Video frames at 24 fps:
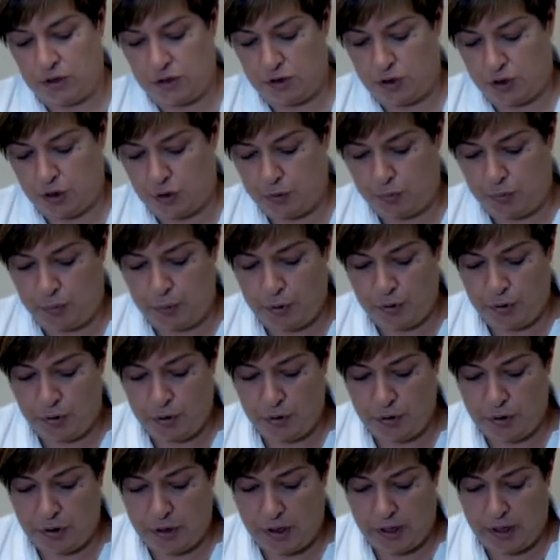a
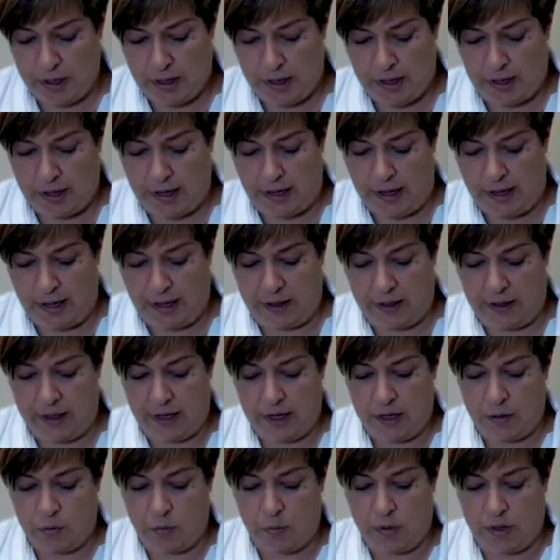spoon, and
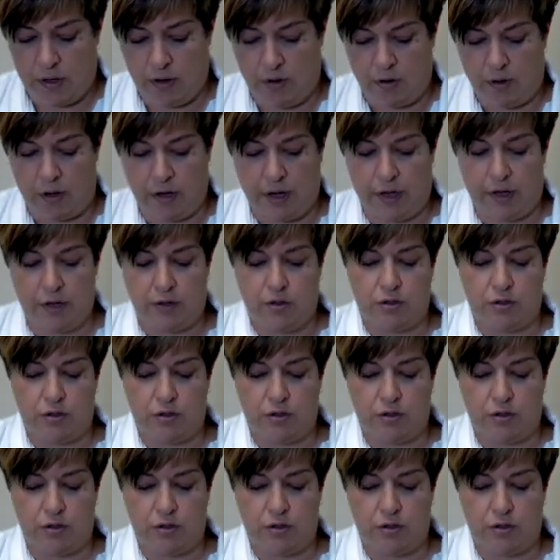then we are going